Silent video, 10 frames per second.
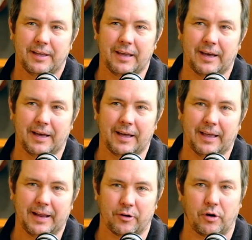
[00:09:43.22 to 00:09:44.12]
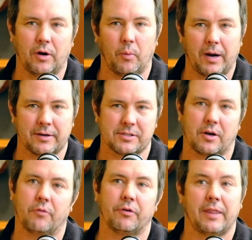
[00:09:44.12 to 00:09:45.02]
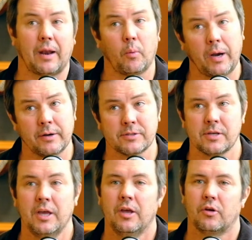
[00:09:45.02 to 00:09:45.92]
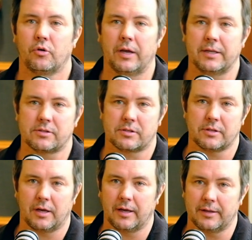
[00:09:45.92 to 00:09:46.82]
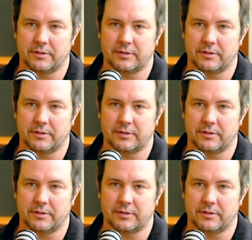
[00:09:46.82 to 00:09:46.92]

uh, and create awareness, and hopefully that awareness creates uh,